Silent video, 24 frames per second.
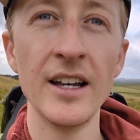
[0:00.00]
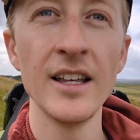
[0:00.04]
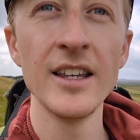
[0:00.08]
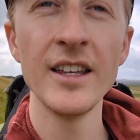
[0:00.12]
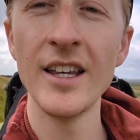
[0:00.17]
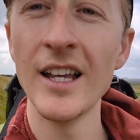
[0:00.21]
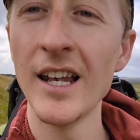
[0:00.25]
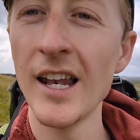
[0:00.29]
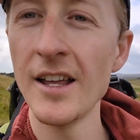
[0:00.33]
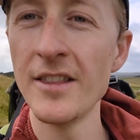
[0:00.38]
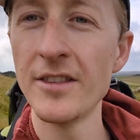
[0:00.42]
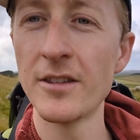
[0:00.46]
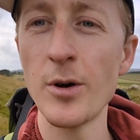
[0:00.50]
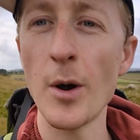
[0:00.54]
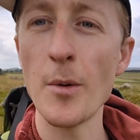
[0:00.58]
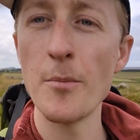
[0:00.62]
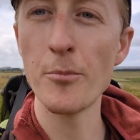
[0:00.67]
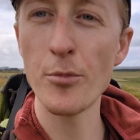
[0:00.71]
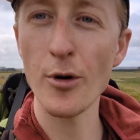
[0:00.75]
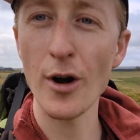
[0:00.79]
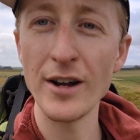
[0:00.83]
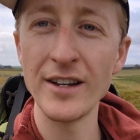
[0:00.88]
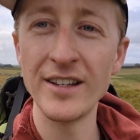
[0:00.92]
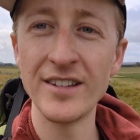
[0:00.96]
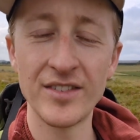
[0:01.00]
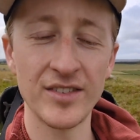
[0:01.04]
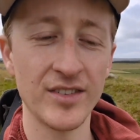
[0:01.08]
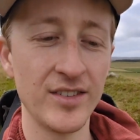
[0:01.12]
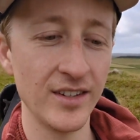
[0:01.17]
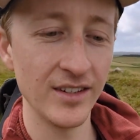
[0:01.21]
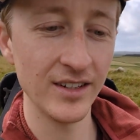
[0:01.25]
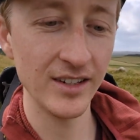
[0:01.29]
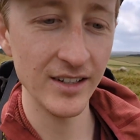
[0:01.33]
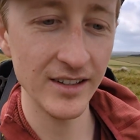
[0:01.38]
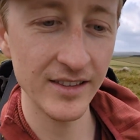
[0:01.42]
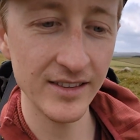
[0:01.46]
you learn to embrace
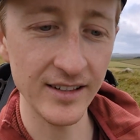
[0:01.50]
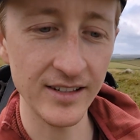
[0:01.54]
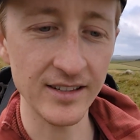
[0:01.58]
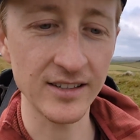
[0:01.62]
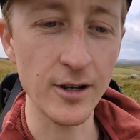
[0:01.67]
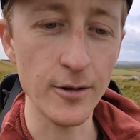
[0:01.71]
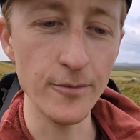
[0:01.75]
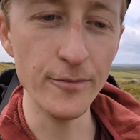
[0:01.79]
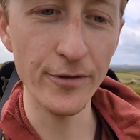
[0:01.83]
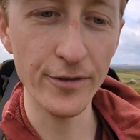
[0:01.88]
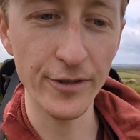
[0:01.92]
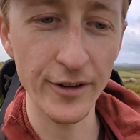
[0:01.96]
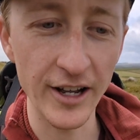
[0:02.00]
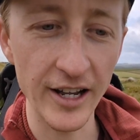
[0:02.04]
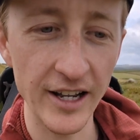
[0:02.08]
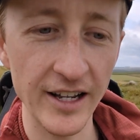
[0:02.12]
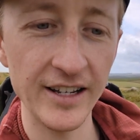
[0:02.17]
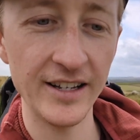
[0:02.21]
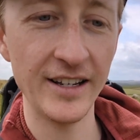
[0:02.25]
discomfort.